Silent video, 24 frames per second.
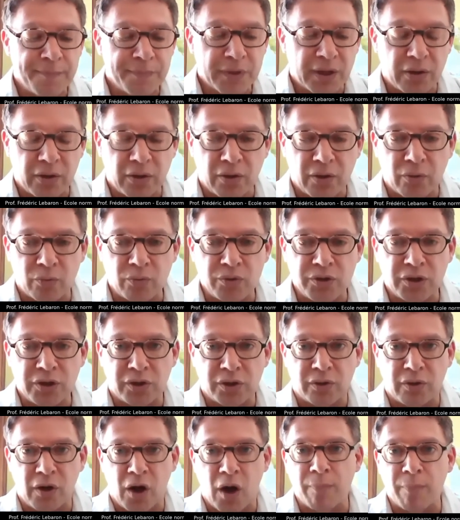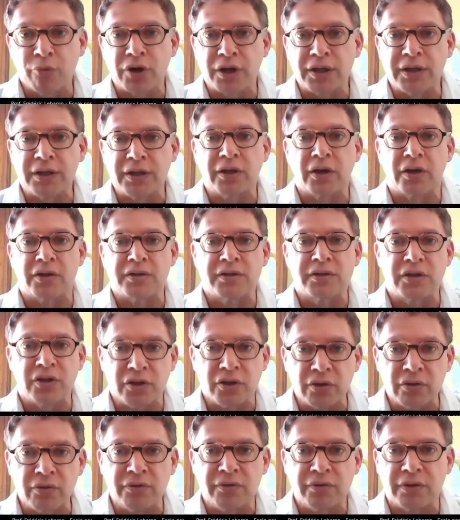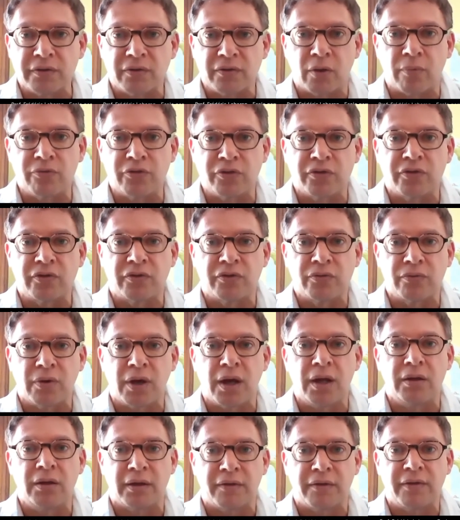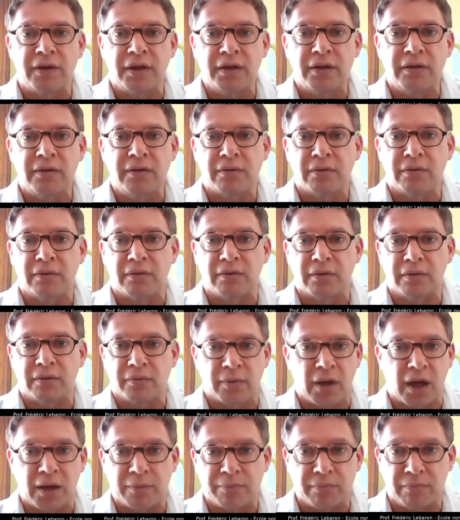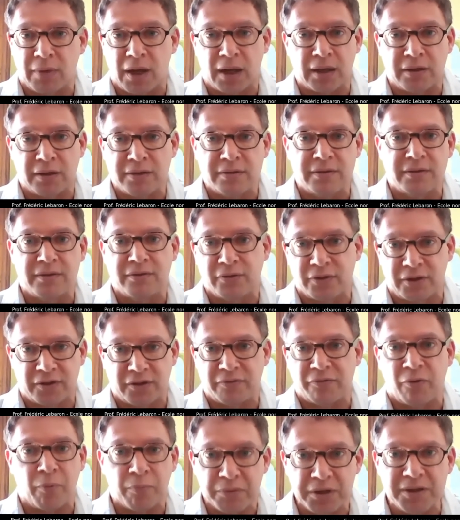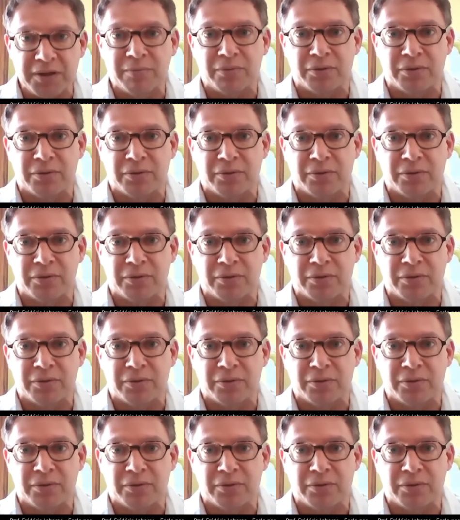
We are upgrading our skills. It's obvious as well, I think. At least it's the case for me, but